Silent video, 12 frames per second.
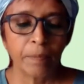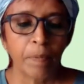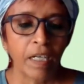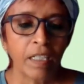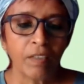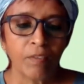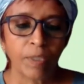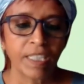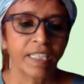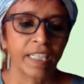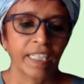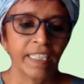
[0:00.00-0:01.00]
Deepa
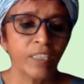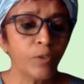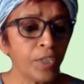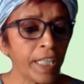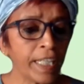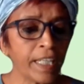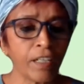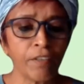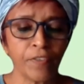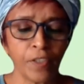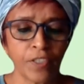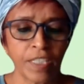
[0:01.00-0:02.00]
once again. Do take care
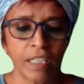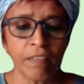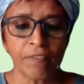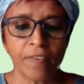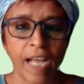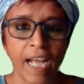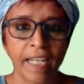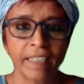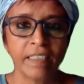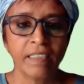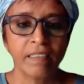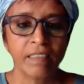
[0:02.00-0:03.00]
of yourself,
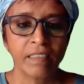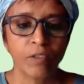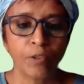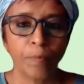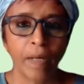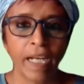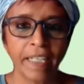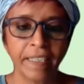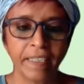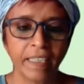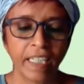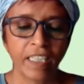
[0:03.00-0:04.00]
and
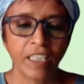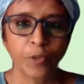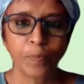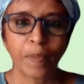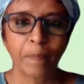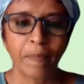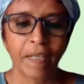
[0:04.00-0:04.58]
goodbye. Thank you.